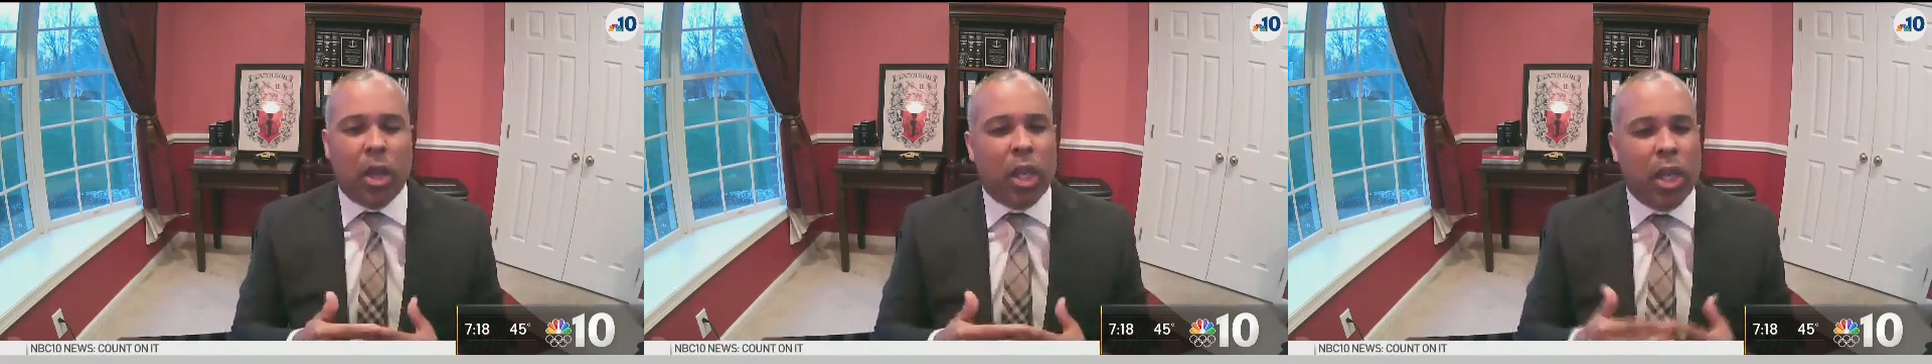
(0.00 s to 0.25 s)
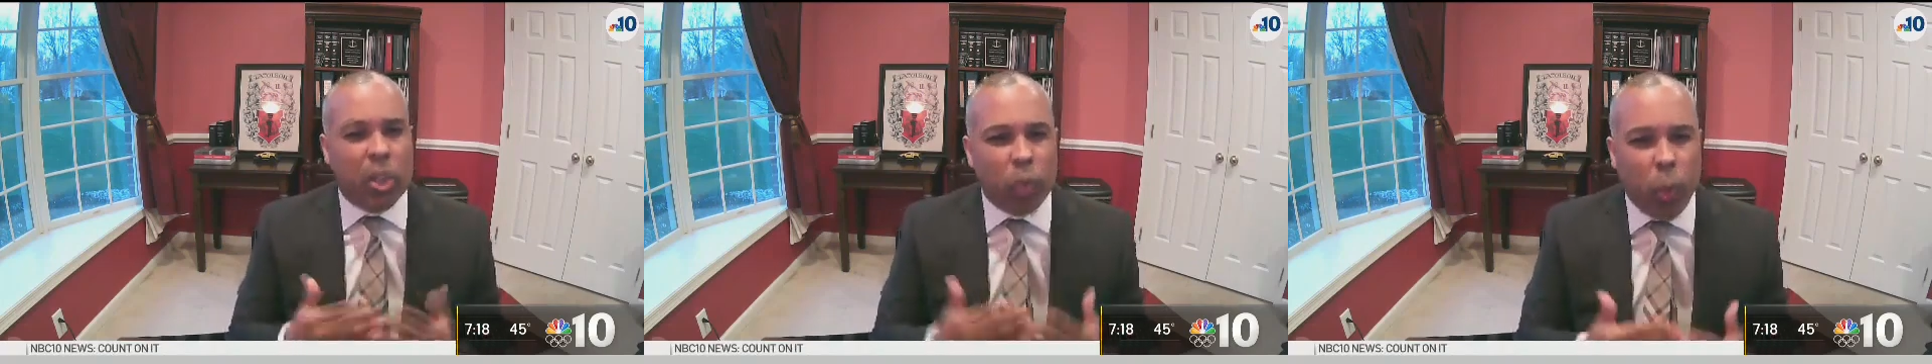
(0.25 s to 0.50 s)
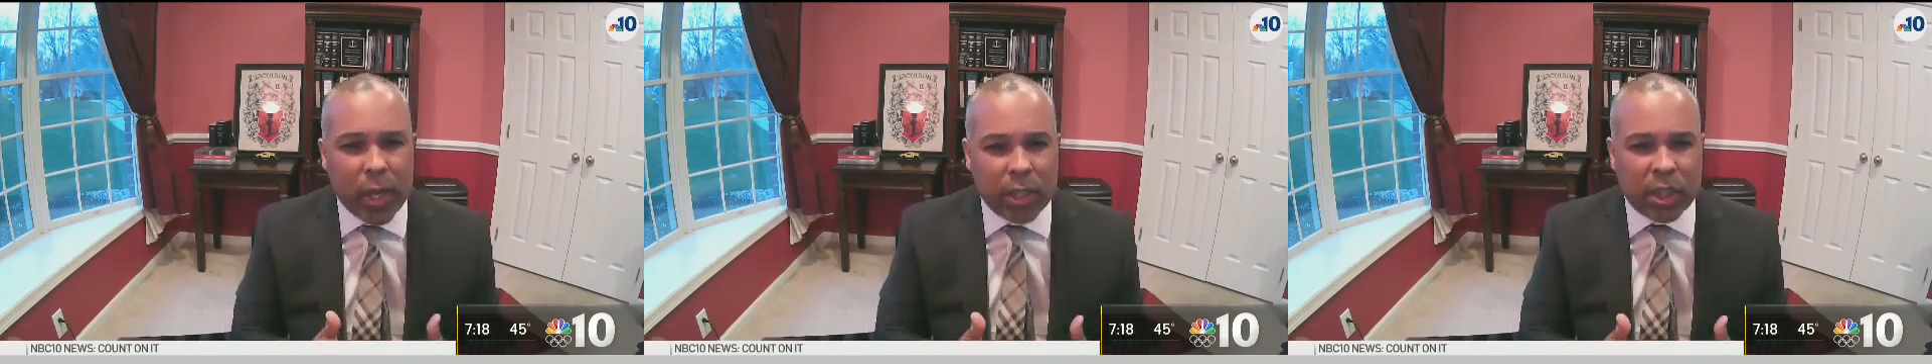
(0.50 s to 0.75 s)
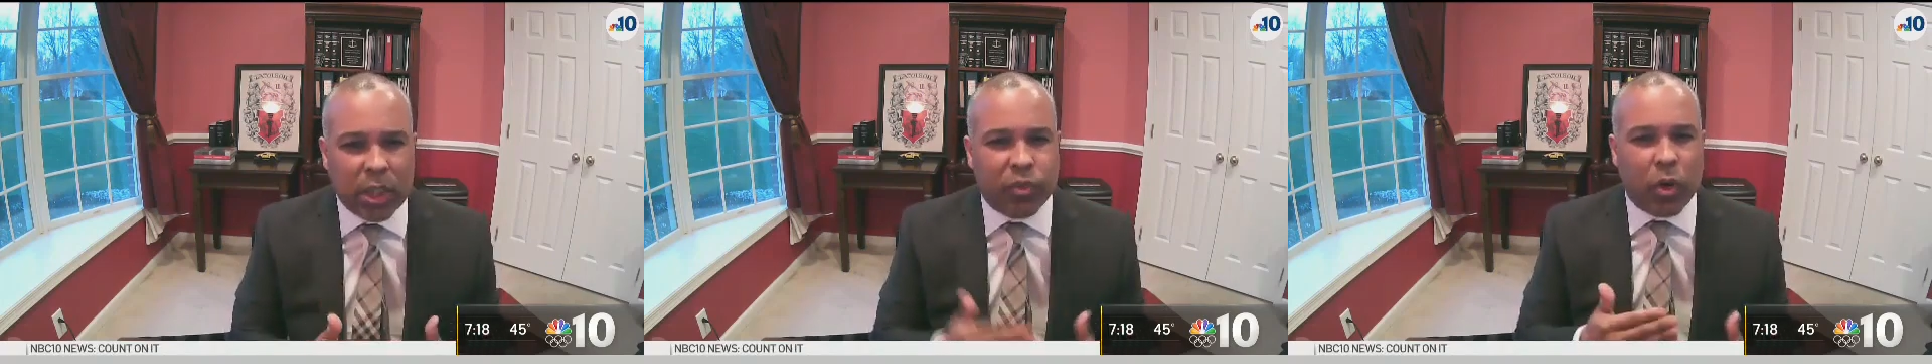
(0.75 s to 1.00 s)
And these
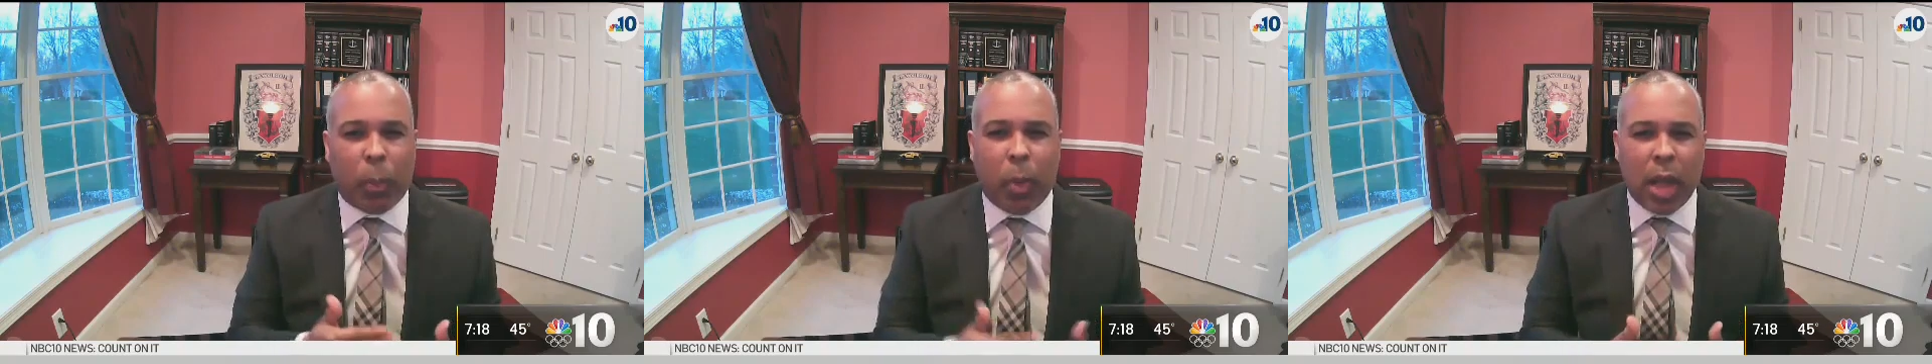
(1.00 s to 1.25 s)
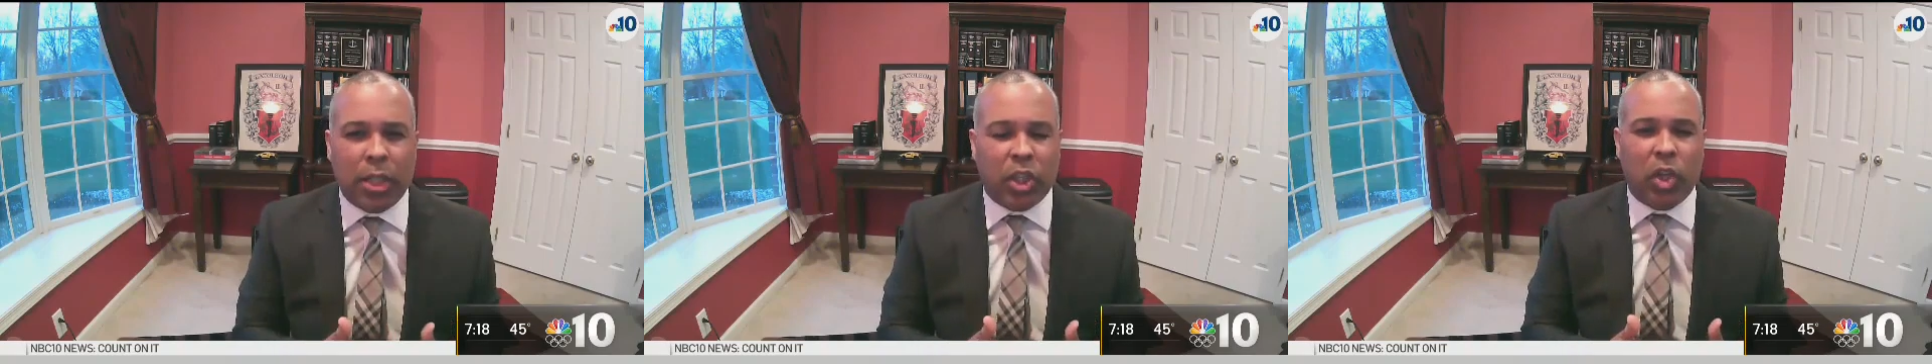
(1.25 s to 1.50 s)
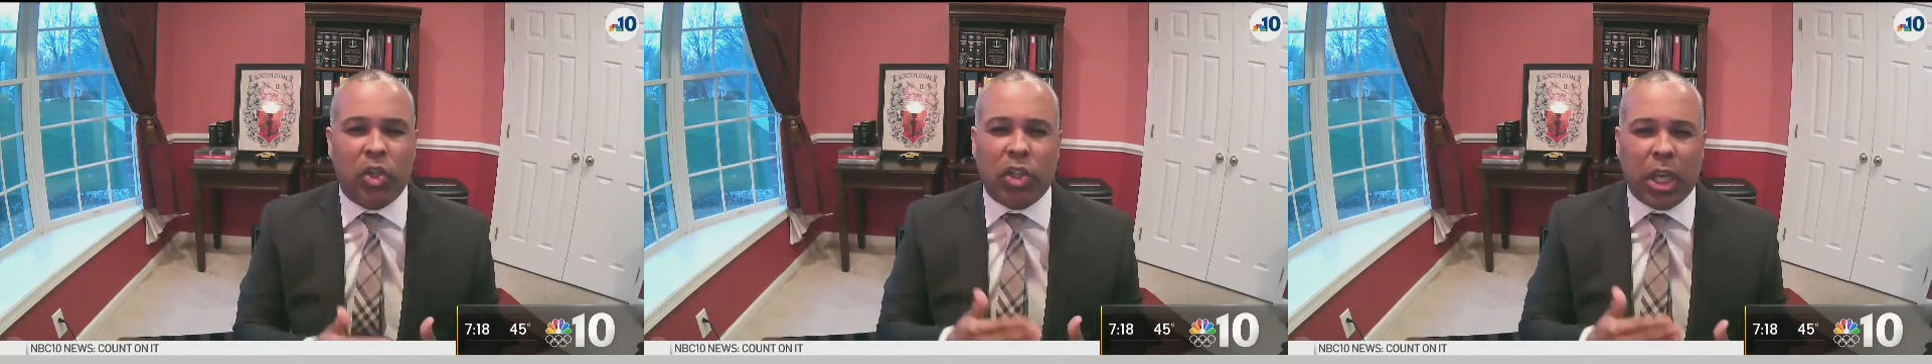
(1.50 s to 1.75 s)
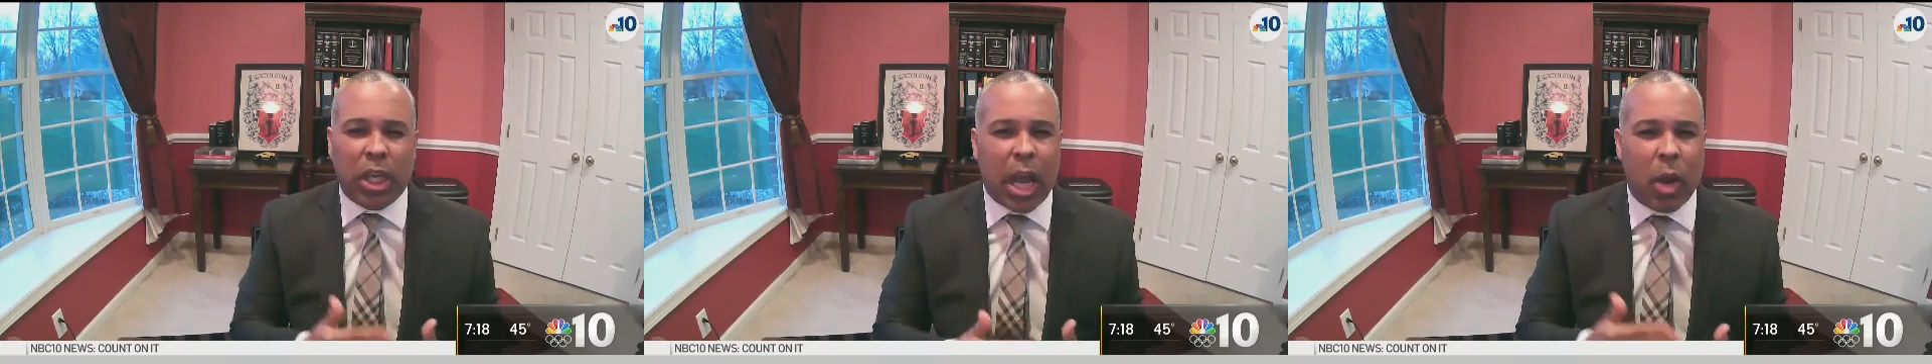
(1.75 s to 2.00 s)
witnesses for the
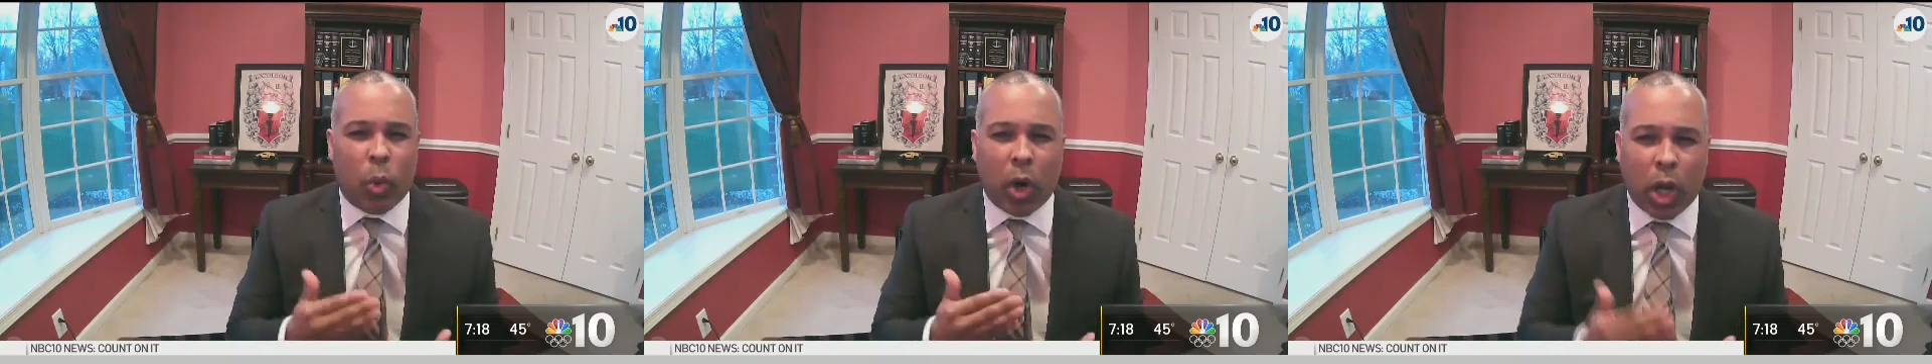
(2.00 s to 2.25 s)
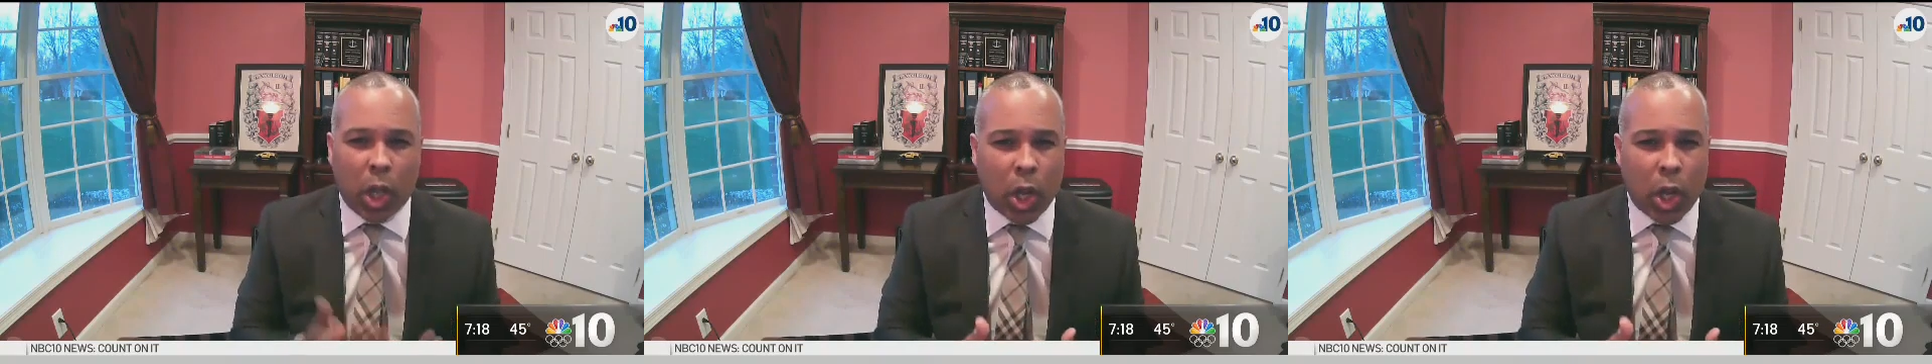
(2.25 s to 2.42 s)
prosecution today were